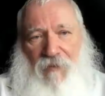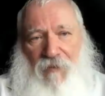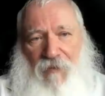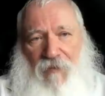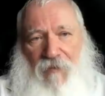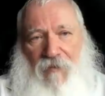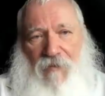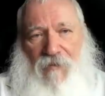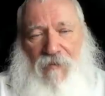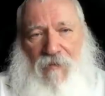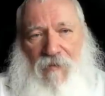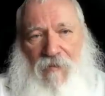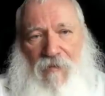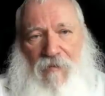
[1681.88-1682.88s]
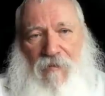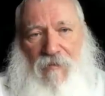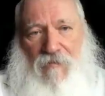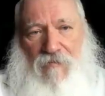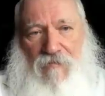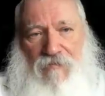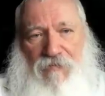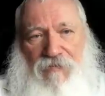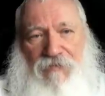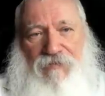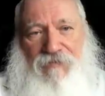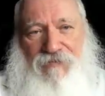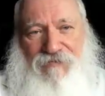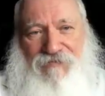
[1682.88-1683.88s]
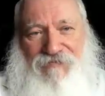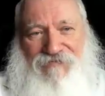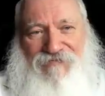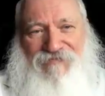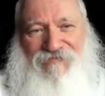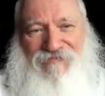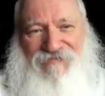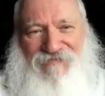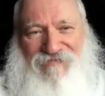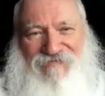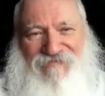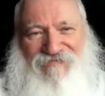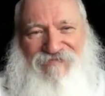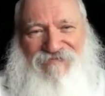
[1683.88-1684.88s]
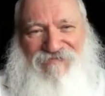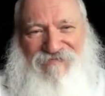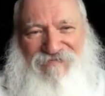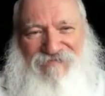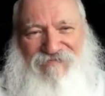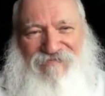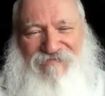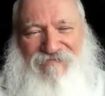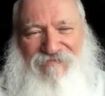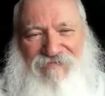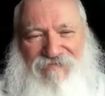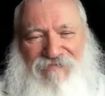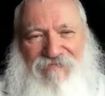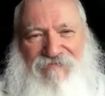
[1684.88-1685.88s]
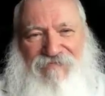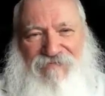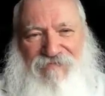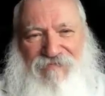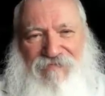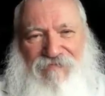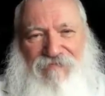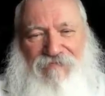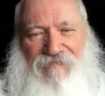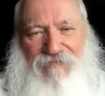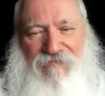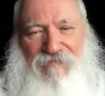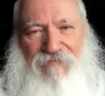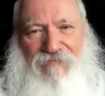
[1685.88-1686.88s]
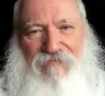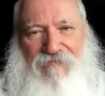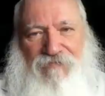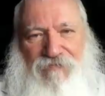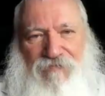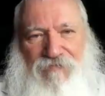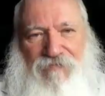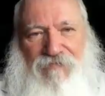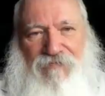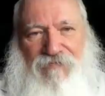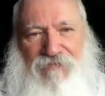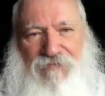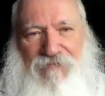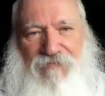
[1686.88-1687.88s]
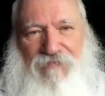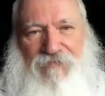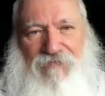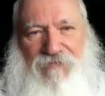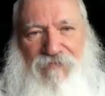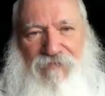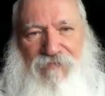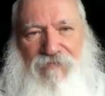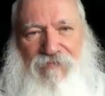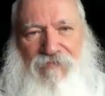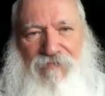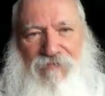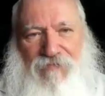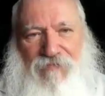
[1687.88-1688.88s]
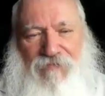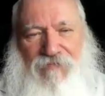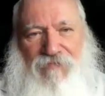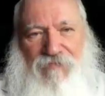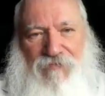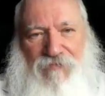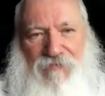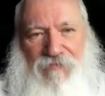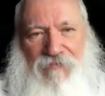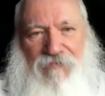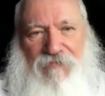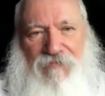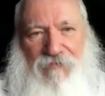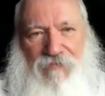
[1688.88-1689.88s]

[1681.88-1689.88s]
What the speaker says: [no speech]